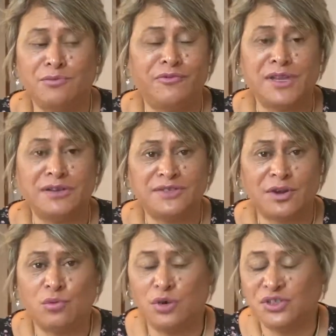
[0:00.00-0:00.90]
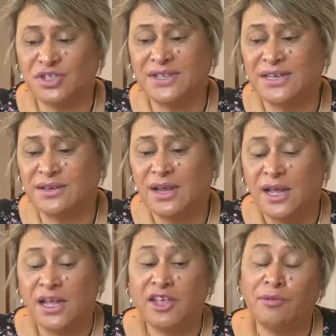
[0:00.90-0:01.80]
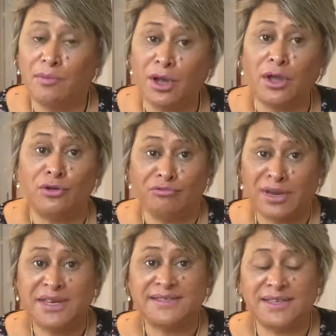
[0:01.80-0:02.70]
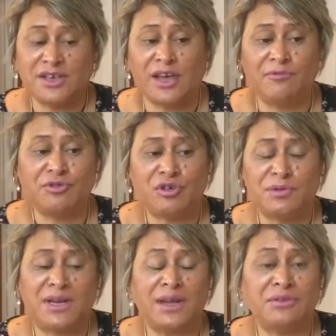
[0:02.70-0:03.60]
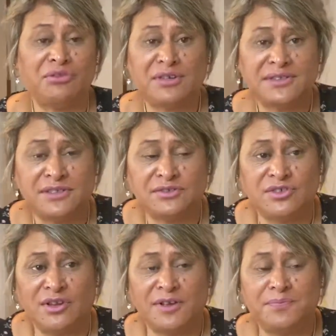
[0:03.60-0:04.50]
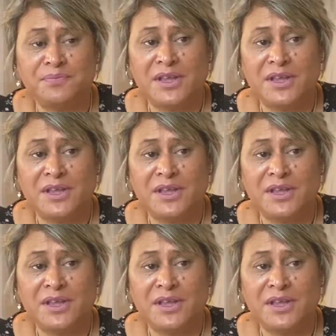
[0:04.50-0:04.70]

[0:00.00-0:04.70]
videos that I watch, and then even my own readings that come through, then other things that's like